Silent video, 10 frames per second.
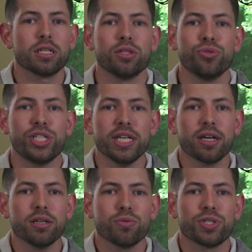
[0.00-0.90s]

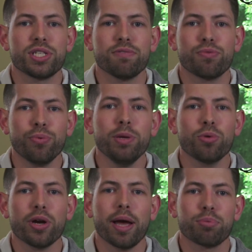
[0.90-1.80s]
Lucia received 3
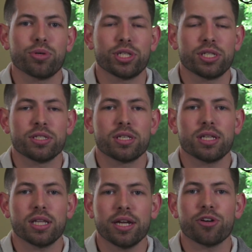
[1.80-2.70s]
more apparitions
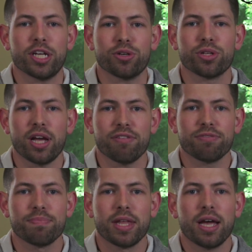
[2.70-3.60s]
later in her life.
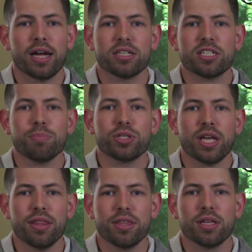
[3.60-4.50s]
On December
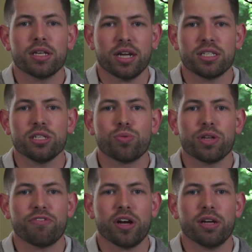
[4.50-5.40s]
10th,
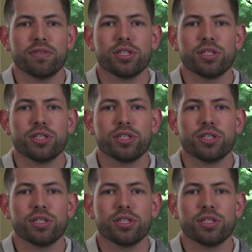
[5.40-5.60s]
1925,